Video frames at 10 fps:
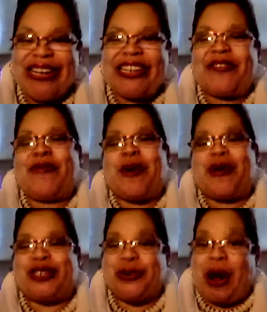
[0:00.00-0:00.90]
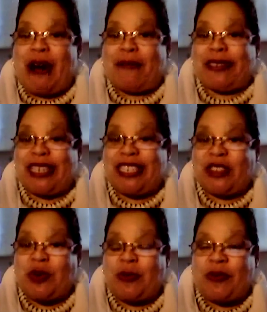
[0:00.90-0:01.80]
Look forward to our
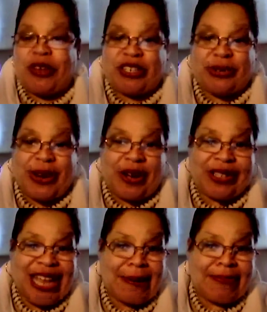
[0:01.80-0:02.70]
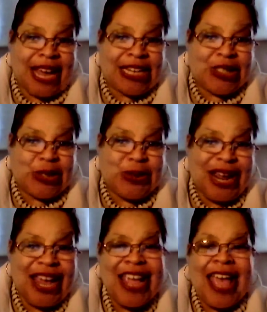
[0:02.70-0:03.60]
positions we'll be featuring on Top Talent
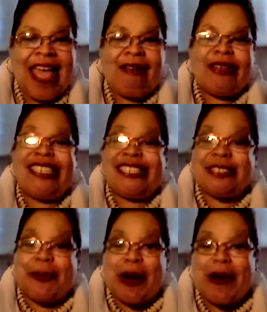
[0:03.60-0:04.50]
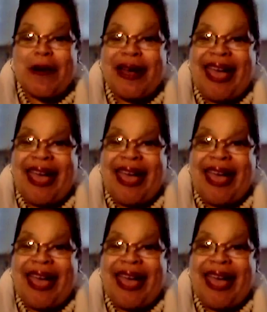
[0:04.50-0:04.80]
Tuesday, which is tomorrow.